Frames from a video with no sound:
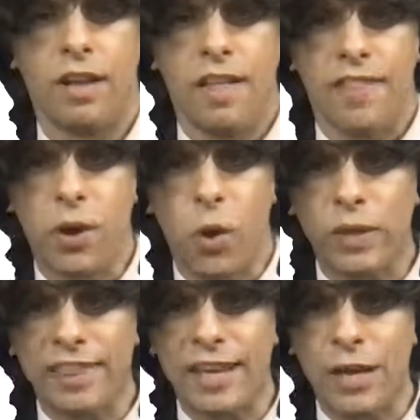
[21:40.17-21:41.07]
The only
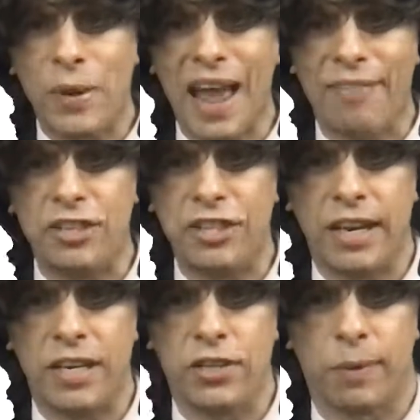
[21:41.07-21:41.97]
thing we have to
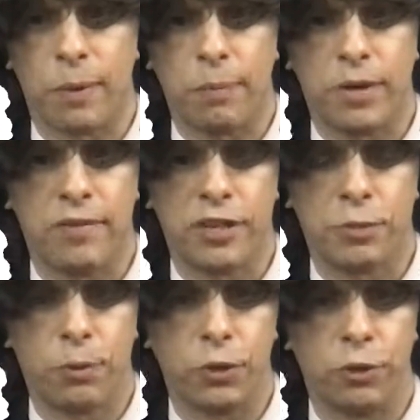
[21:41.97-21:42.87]
change from our previous
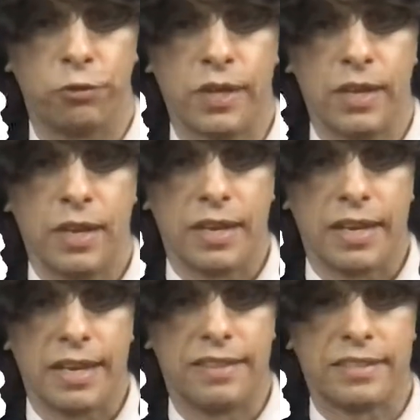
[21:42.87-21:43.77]
proof
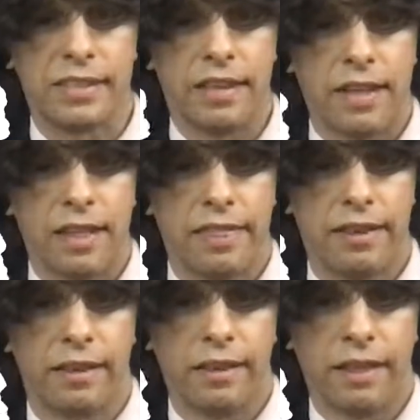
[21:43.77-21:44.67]
is
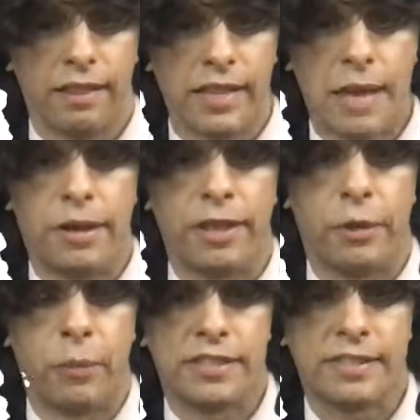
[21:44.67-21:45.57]
the lemma that
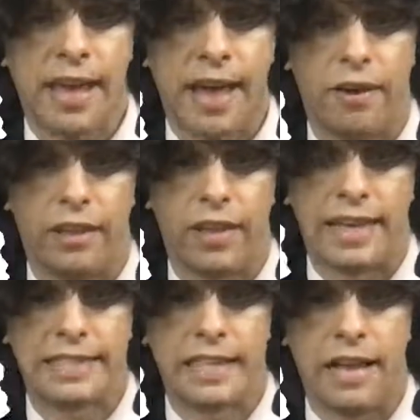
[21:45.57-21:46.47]
we just had on the
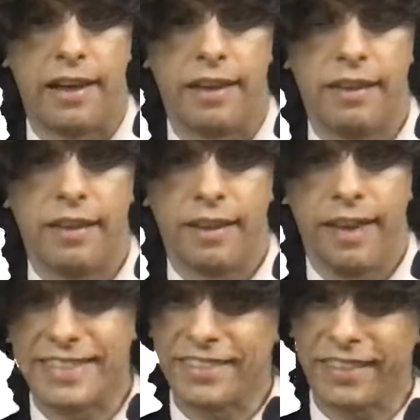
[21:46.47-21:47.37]
last slide. And
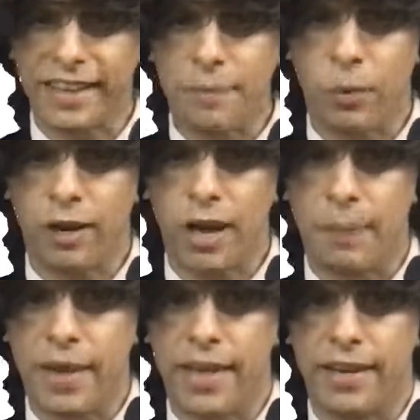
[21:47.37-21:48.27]
it's a slightly more
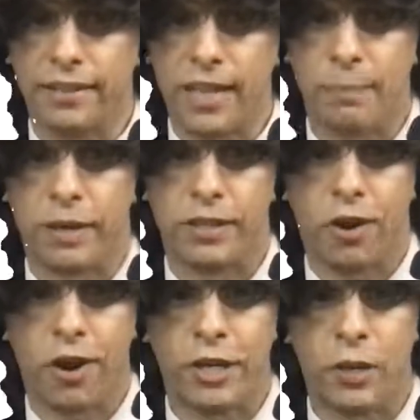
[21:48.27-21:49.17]
complicated lemma to
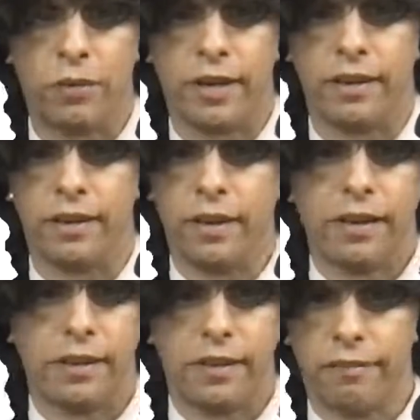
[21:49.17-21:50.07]
argue that
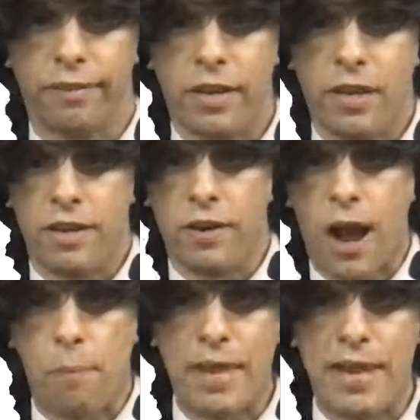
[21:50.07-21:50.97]
if you're
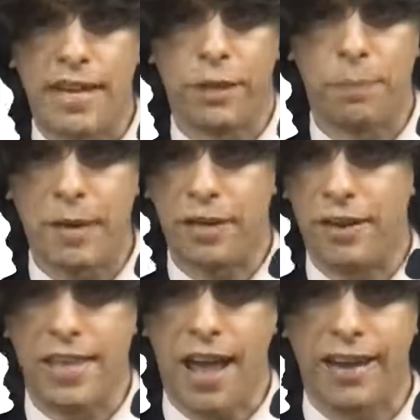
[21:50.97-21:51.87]
outbidding another bidder in
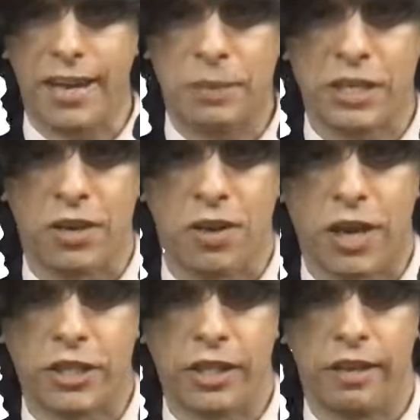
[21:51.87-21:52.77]
the IID position
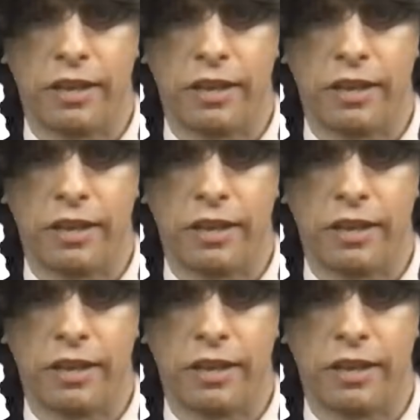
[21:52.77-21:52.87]
auction,